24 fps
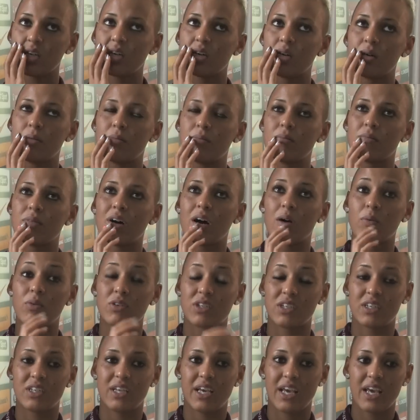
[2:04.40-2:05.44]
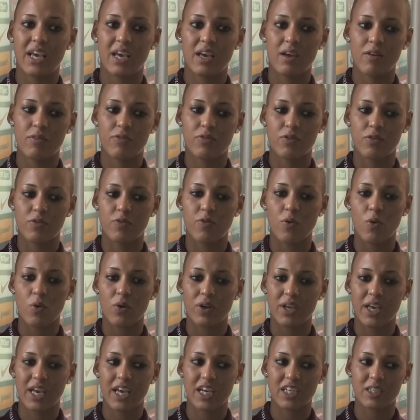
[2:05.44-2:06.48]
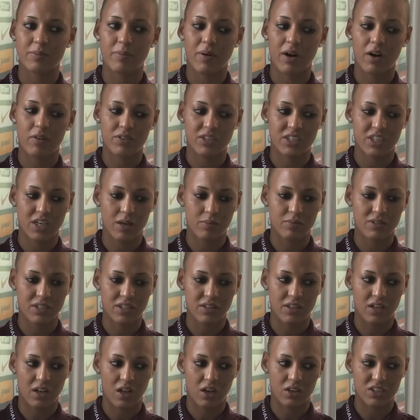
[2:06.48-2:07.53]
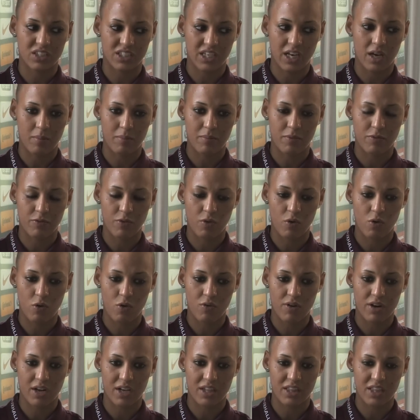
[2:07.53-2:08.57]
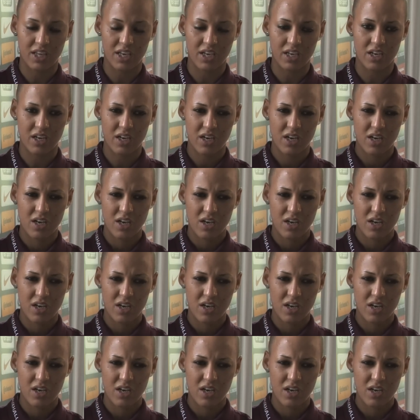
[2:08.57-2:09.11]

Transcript: I wasn't here for 4 years, but obviously I was in the last setup before, and I think